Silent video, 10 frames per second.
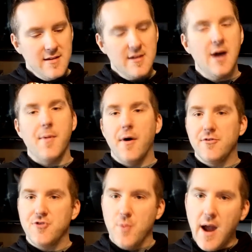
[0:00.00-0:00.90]
Come
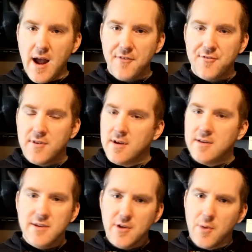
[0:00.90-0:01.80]
on, giraffe.
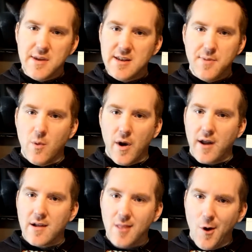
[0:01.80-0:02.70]
You don't need to be
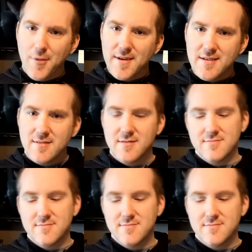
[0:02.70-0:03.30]
wearing clothing.